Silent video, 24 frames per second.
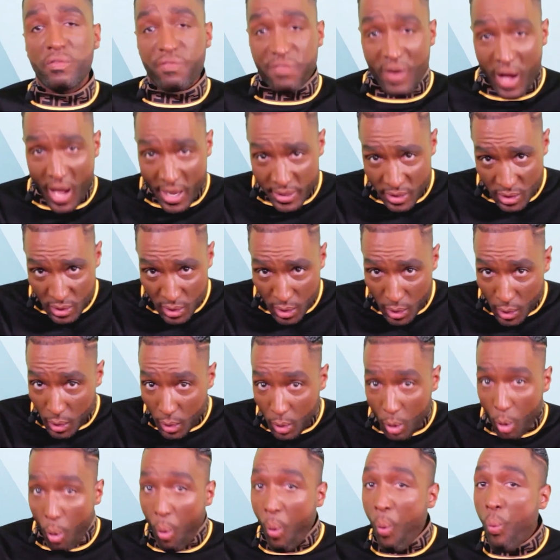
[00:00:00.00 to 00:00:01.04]
Finally,
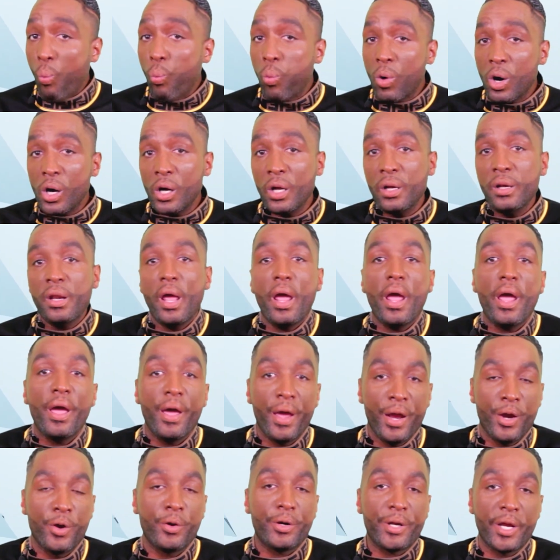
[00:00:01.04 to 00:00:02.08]
one
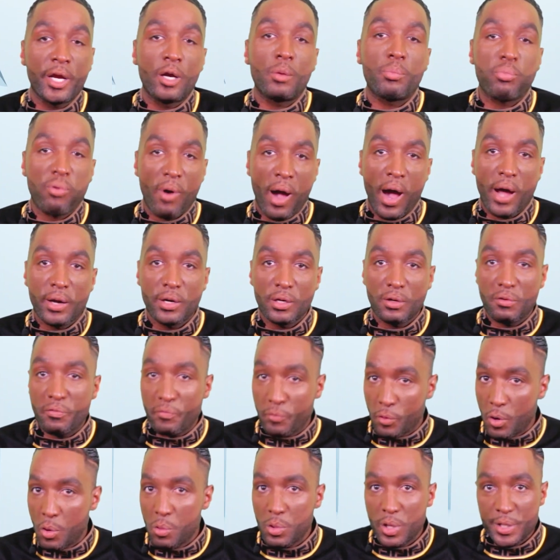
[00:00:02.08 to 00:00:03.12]
hair care
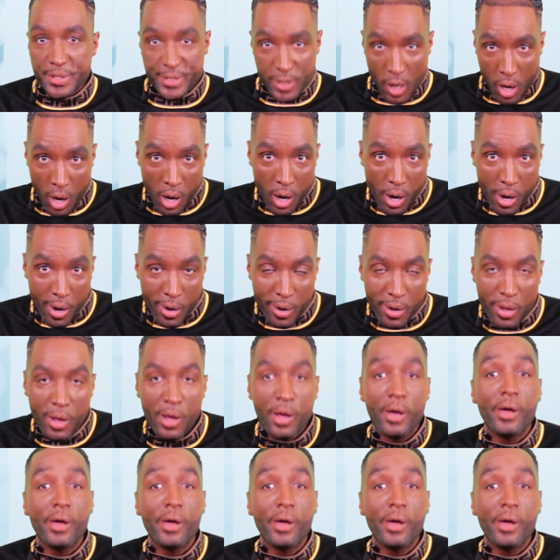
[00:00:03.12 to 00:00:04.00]
product for us all.